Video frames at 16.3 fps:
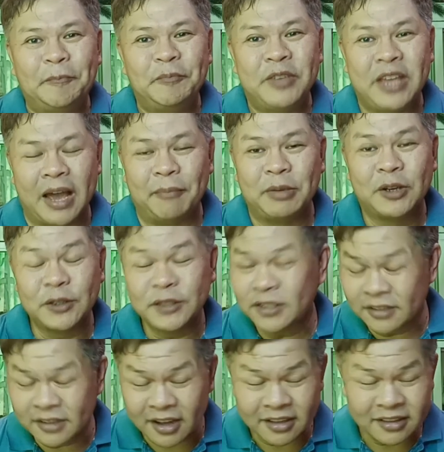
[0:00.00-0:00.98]
Yeah, because
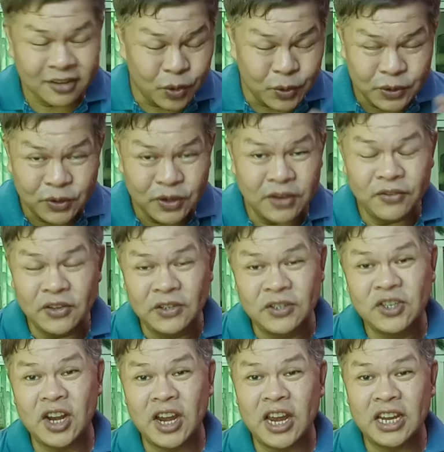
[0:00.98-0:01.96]
they're not going to give you
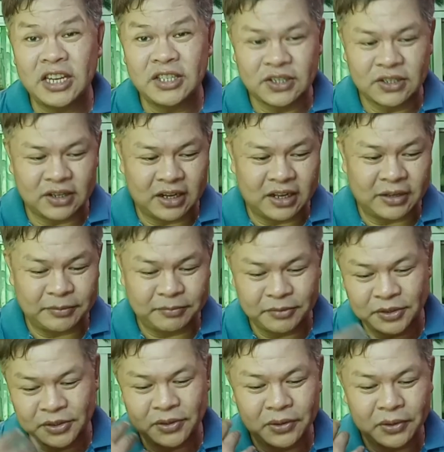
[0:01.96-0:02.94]
change.
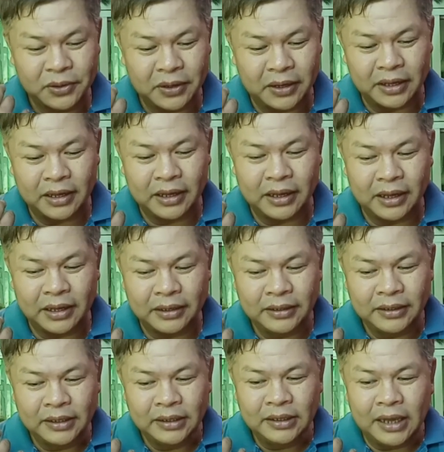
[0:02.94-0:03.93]

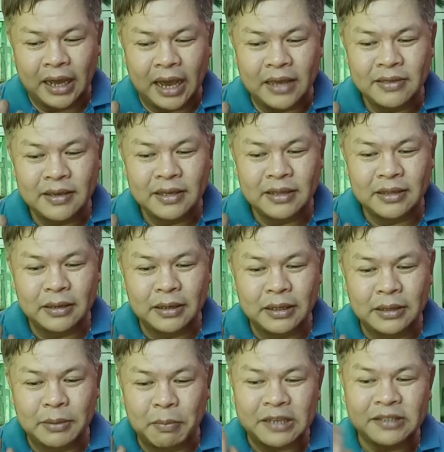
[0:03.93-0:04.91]
I think
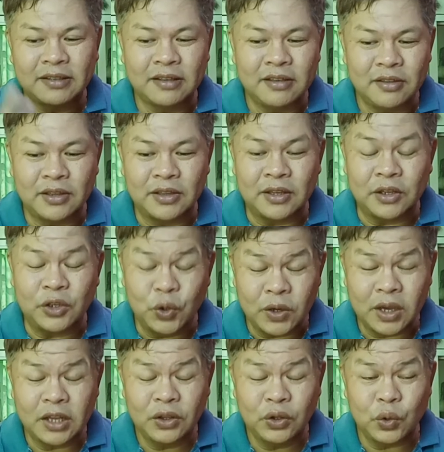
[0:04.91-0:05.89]
the best thing that you
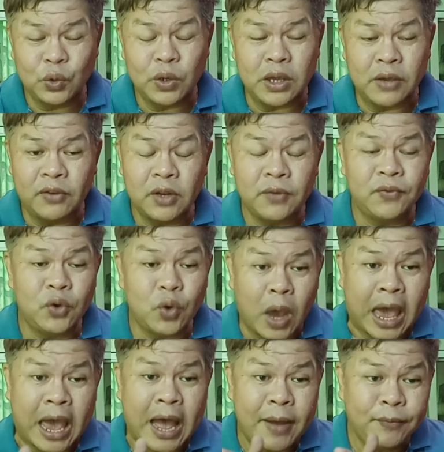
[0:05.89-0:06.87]
can do, even if you
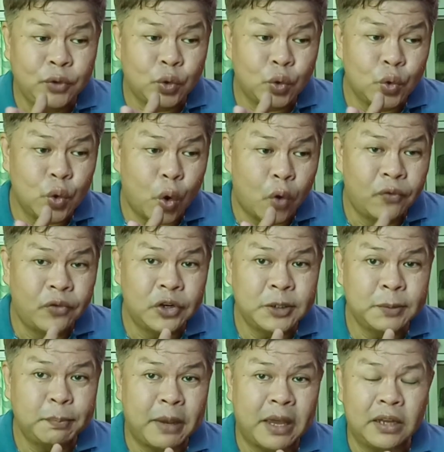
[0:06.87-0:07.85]
have to
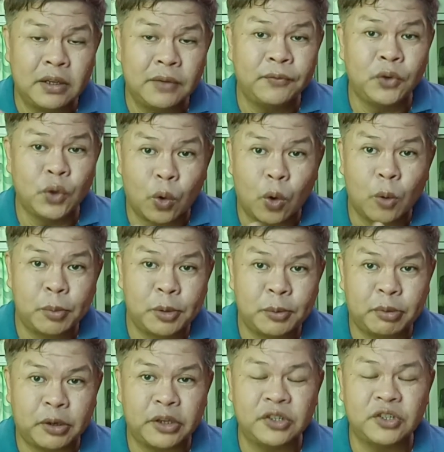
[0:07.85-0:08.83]
overspend, if you're over
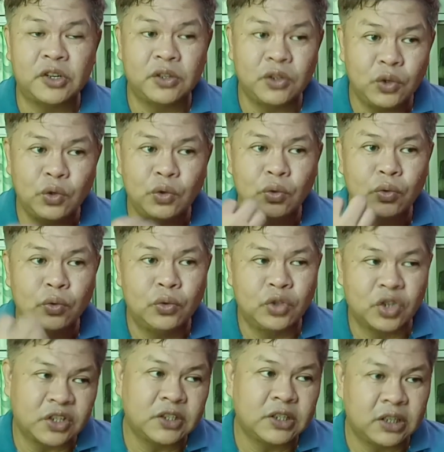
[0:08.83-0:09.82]
budget, you
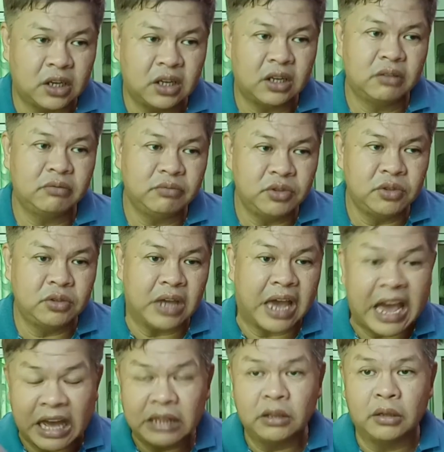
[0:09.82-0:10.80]
just
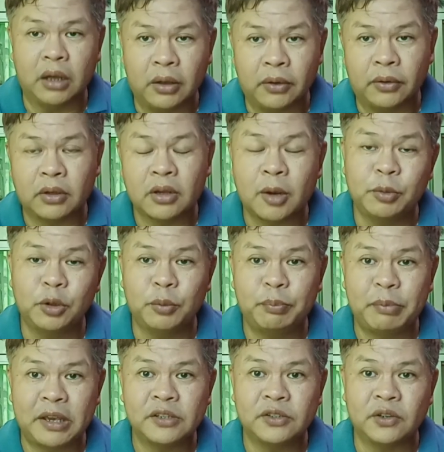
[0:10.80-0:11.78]
add a couple of
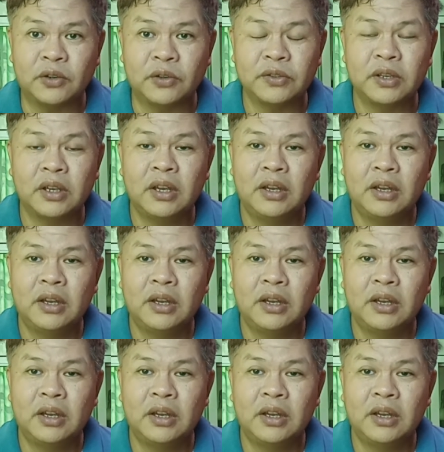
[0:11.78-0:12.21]
pesos.